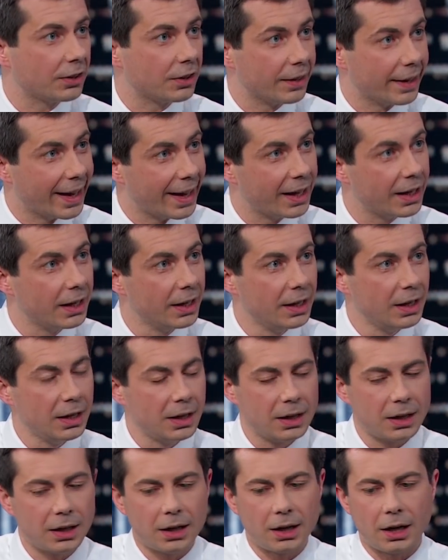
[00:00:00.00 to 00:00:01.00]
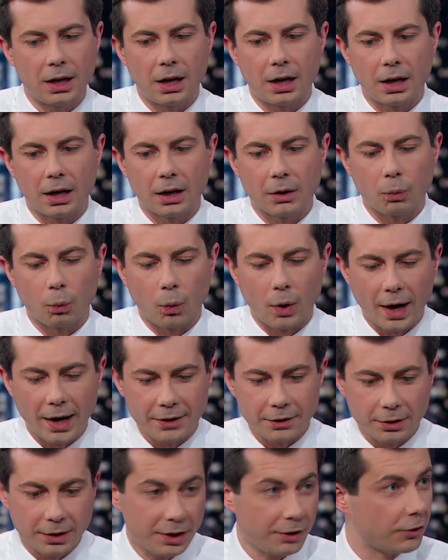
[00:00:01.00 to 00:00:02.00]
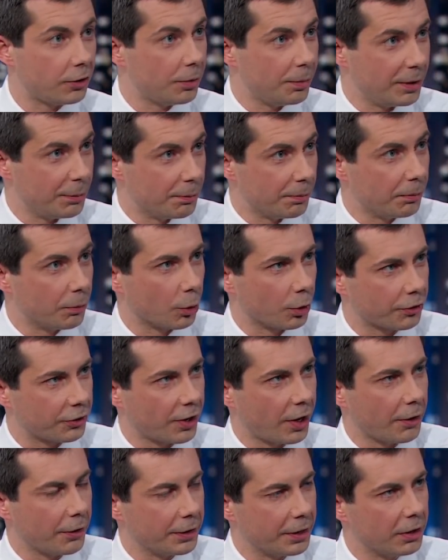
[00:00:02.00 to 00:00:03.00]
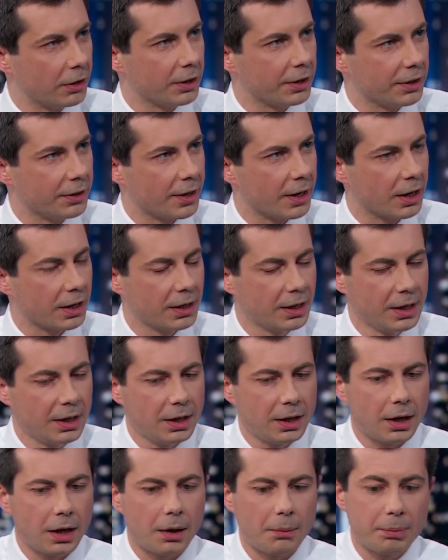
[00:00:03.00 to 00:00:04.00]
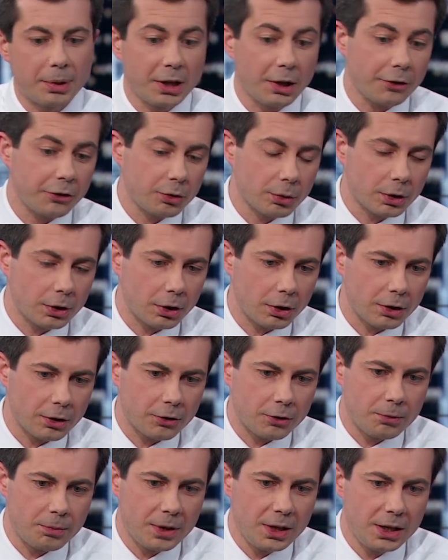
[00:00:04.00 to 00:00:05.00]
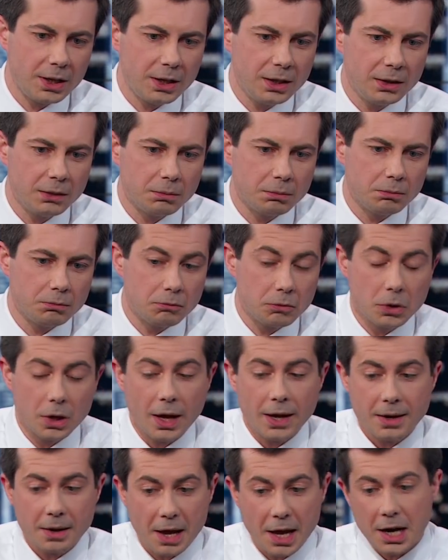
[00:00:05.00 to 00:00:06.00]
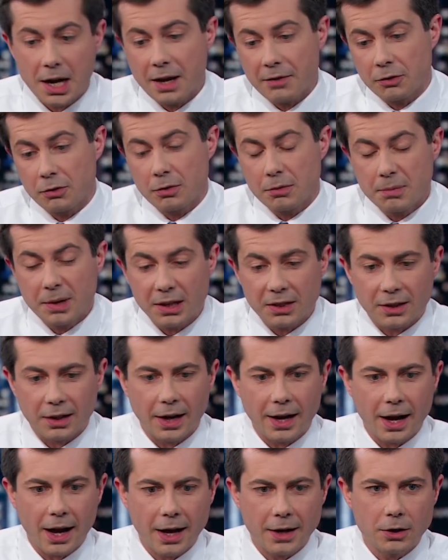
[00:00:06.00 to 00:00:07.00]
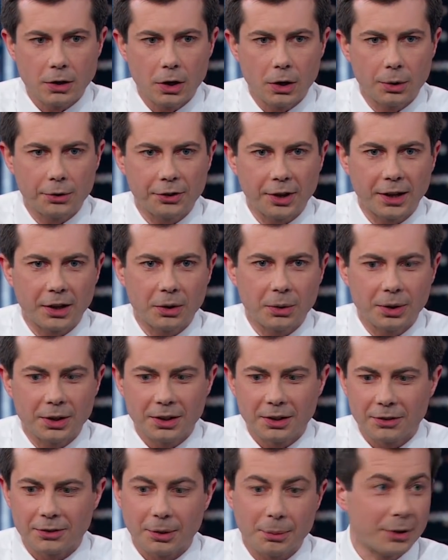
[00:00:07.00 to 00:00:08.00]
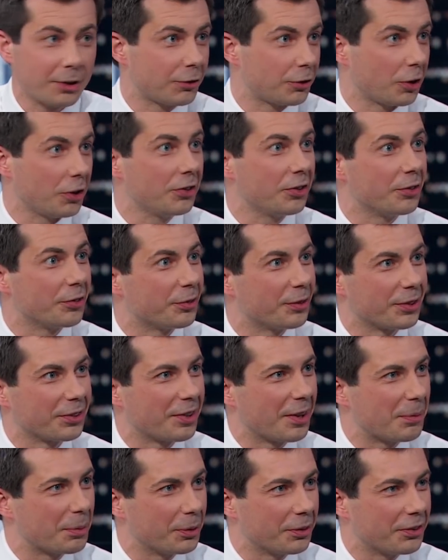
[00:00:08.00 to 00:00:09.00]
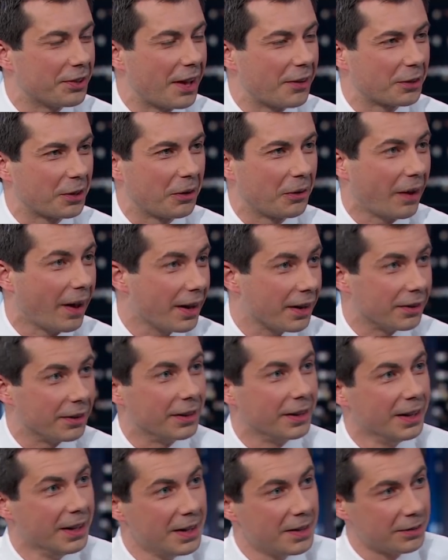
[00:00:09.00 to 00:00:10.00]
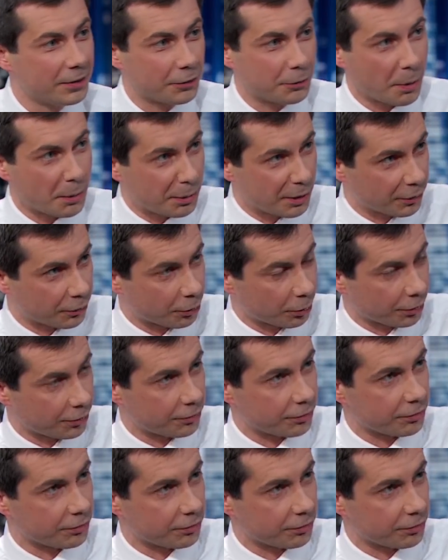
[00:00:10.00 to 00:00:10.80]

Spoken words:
today on why there needs to be more solidarity there. But he also encouraged me, and I have to admit that I know as I go into some of these churches, for example, in South Carolina, that this may be a source